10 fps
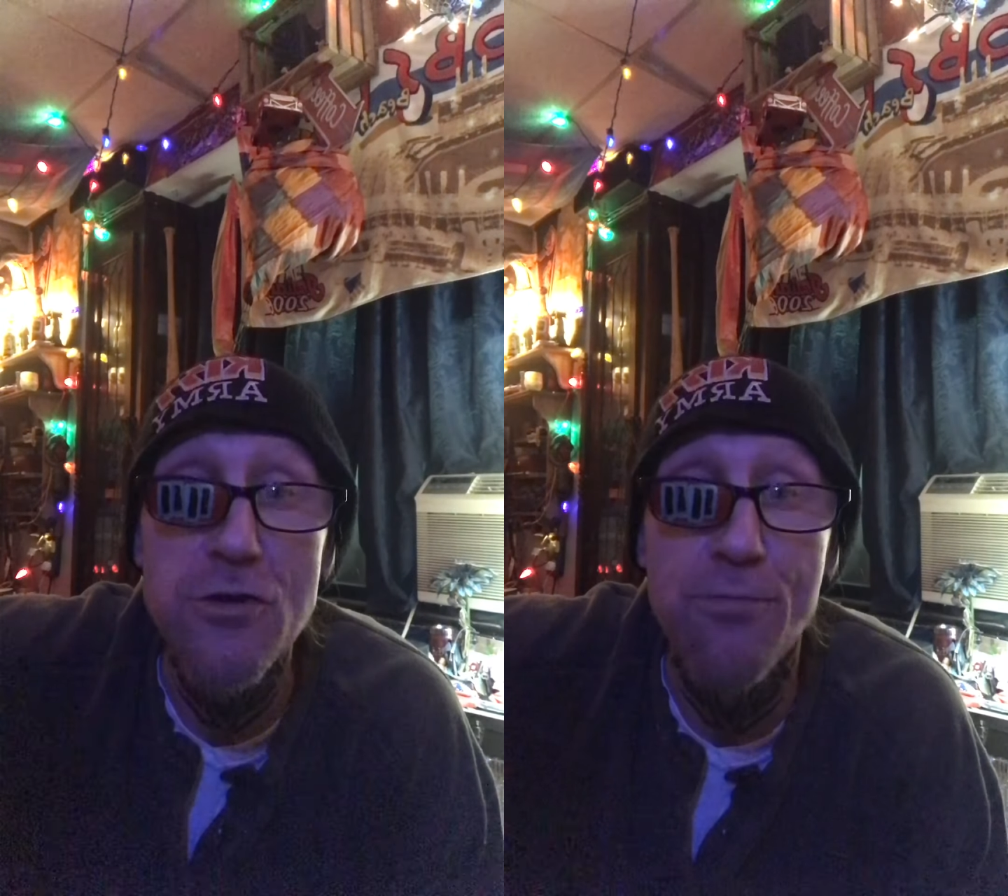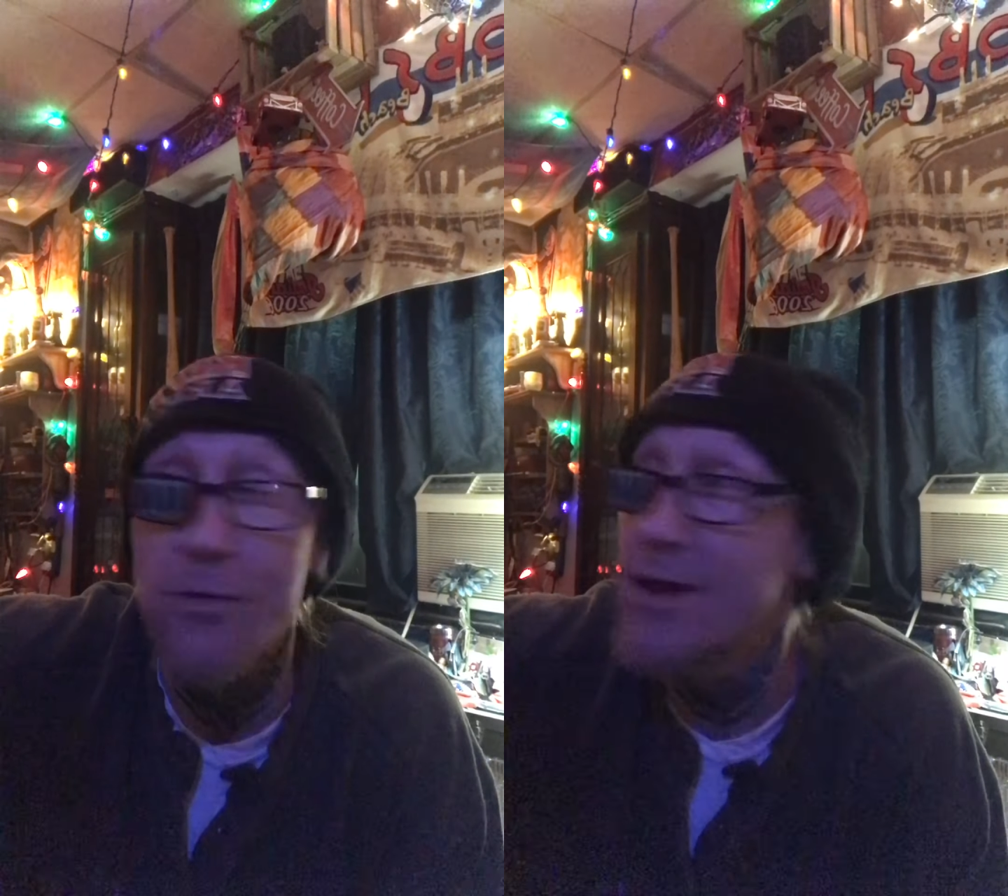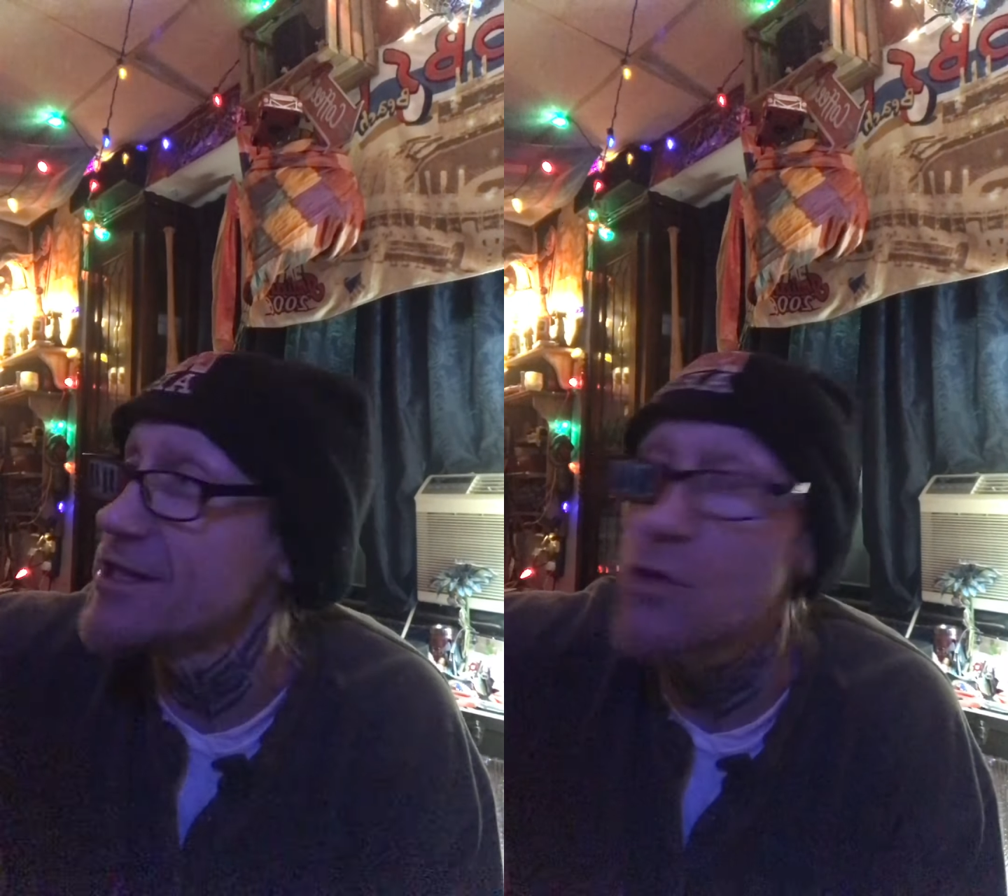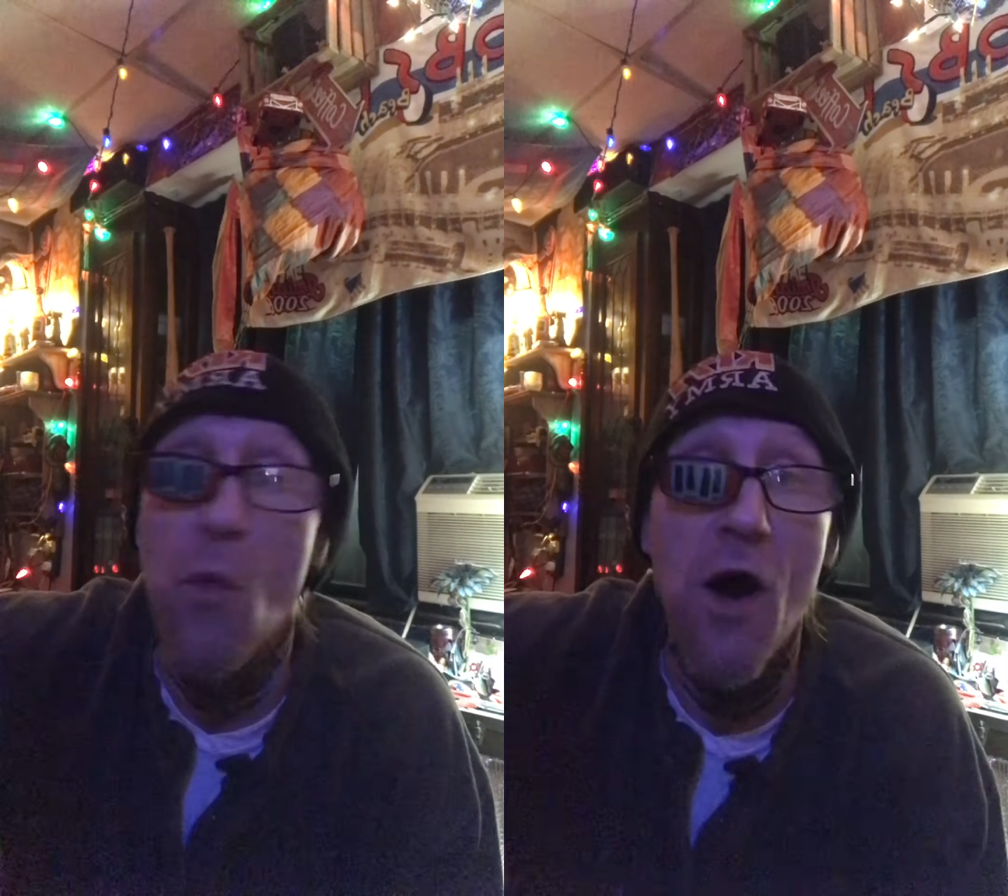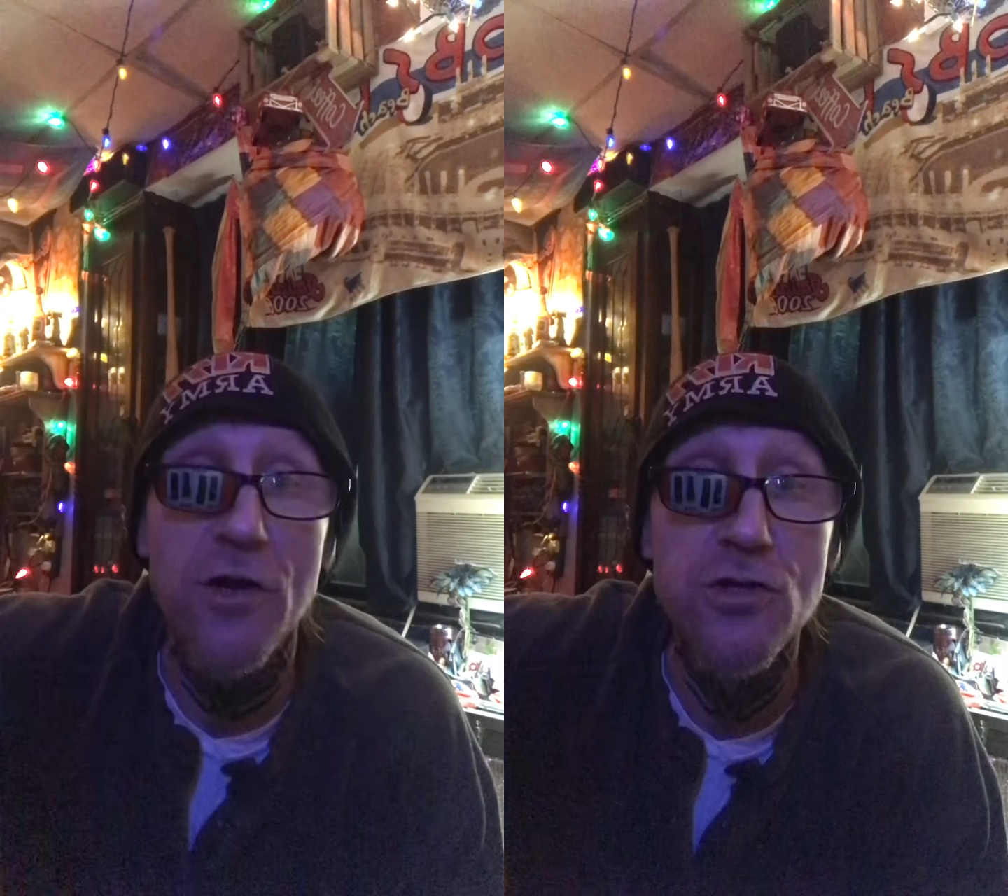you breathe and the
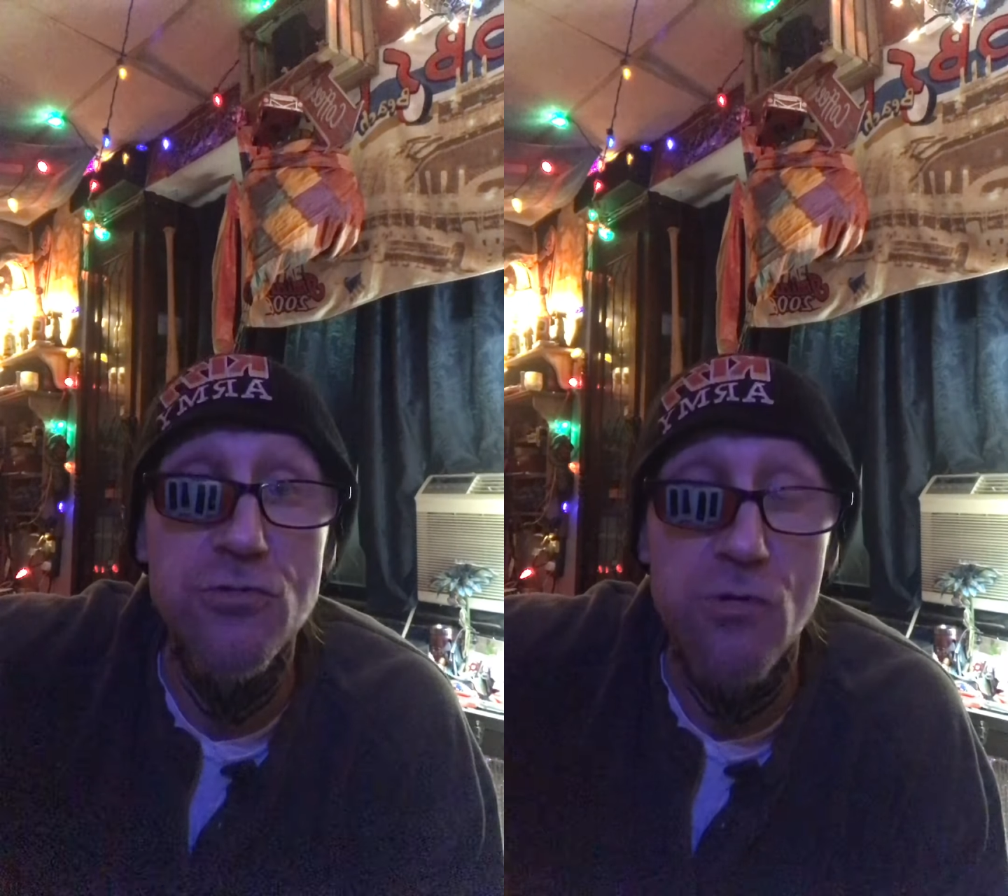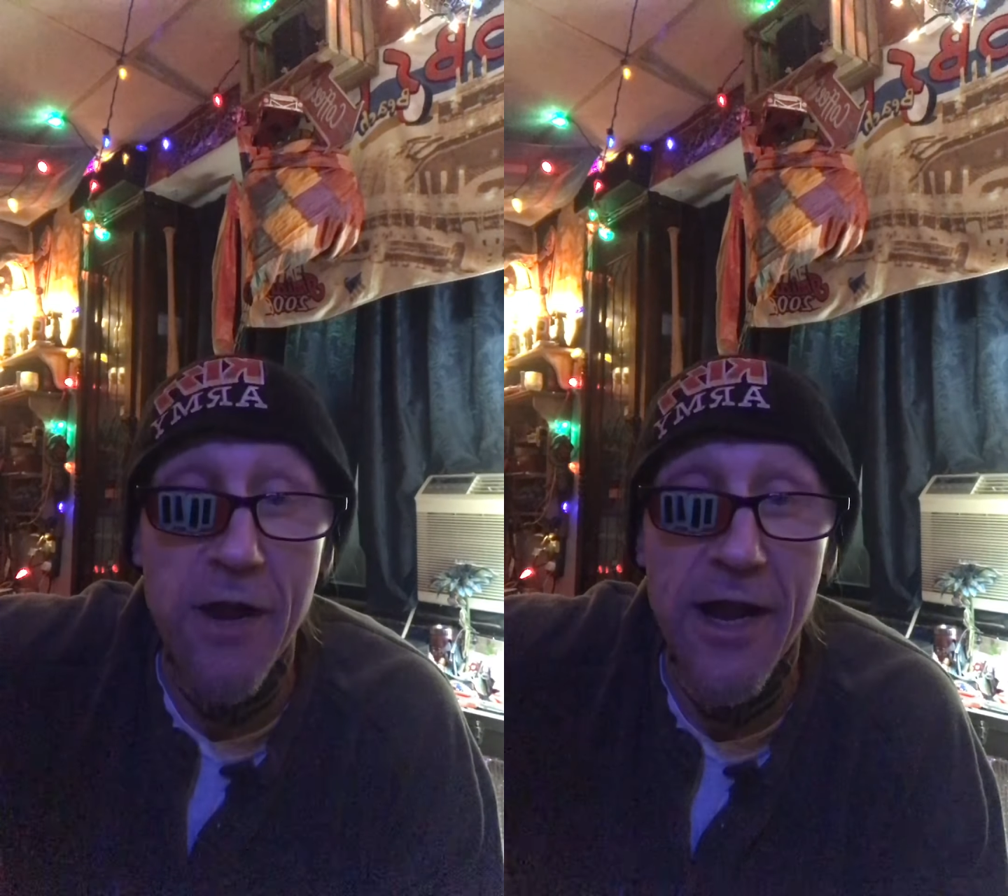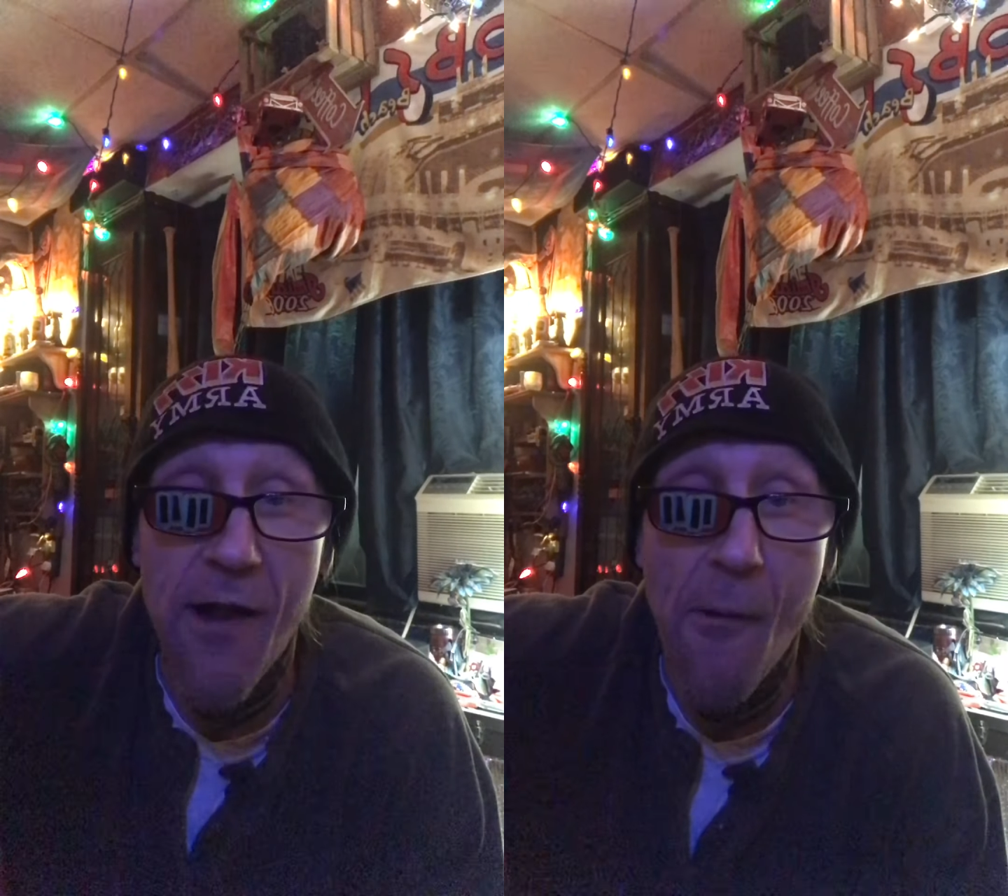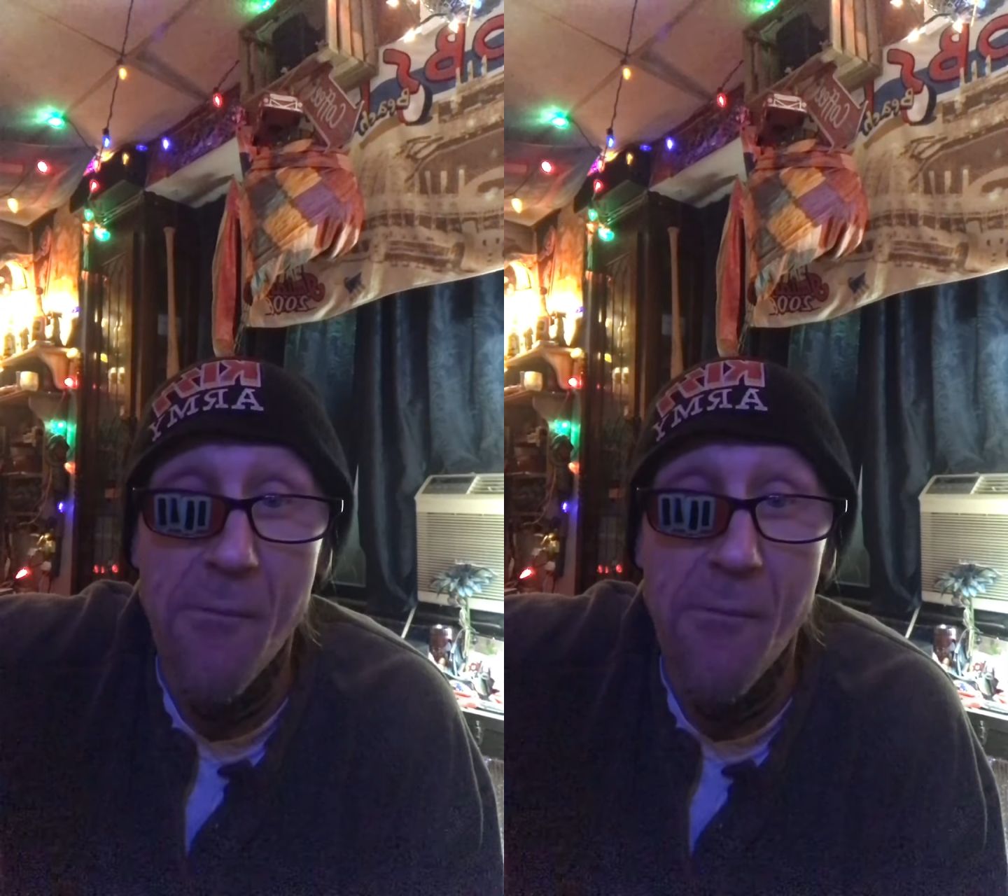water you drink.